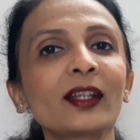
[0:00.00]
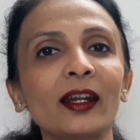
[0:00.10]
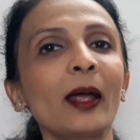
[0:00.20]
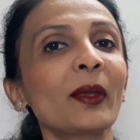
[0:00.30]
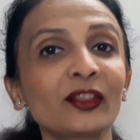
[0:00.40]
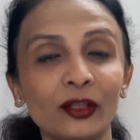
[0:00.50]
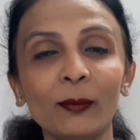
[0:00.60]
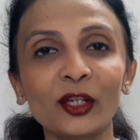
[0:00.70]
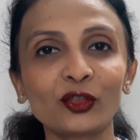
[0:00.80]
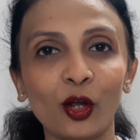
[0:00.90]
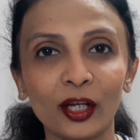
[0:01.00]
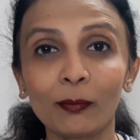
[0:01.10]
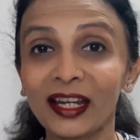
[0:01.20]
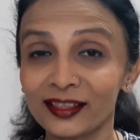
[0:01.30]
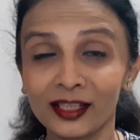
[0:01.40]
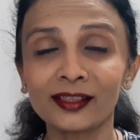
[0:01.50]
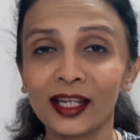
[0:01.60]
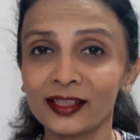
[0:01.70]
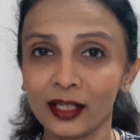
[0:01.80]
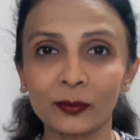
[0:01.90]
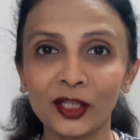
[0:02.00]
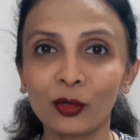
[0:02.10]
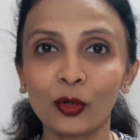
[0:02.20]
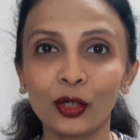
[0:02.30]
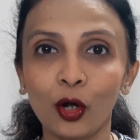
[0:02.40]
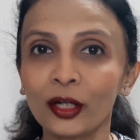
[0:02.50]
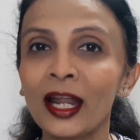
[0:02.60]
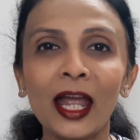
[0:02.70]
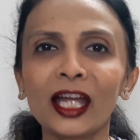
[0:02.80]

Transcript: then I'm extremely sorry. My son's exams are going on.